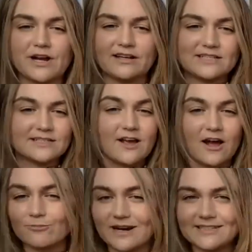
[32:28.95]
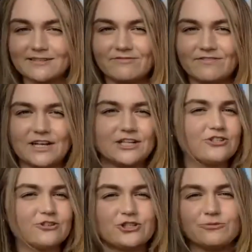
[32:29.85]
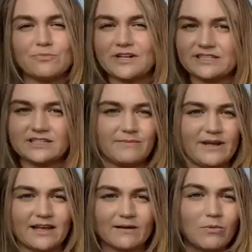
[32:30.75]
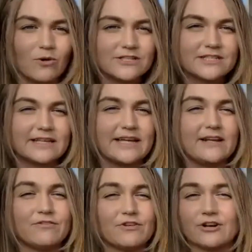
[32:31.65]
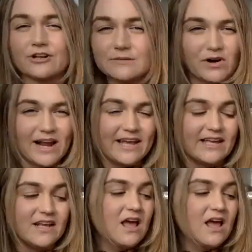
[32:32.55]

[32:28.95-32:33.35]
nice. It's got a resin finish, so super easy to make like porcelain if you're gonna spray it.